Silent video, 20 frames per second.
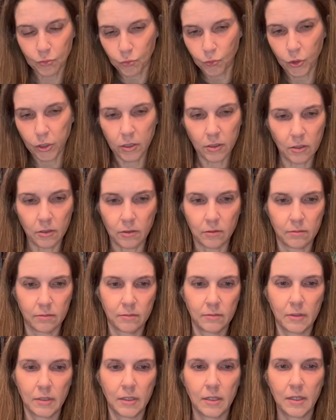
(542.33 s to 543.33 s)
real
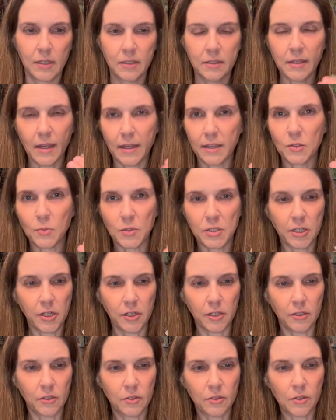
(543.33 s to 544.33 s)
science
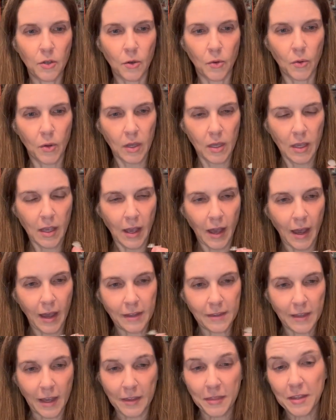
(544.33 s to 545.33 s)
materials. So
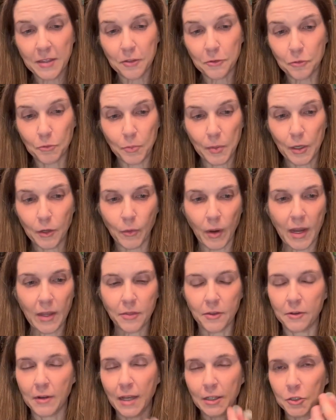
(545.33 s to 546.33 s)
I think this would be great.
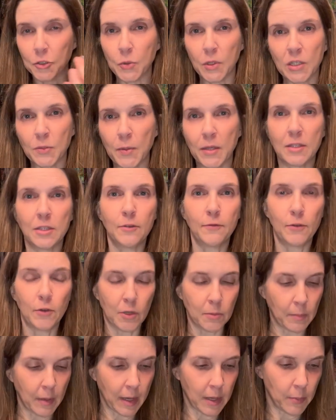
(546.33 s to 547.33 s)
They're not too expensive. You
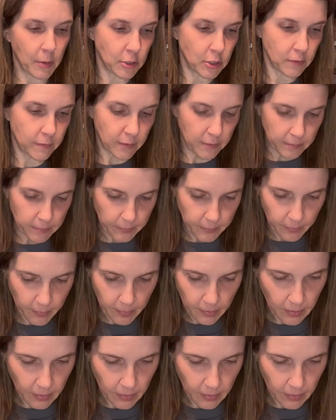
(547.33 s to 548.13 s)
can buy a bunch of them.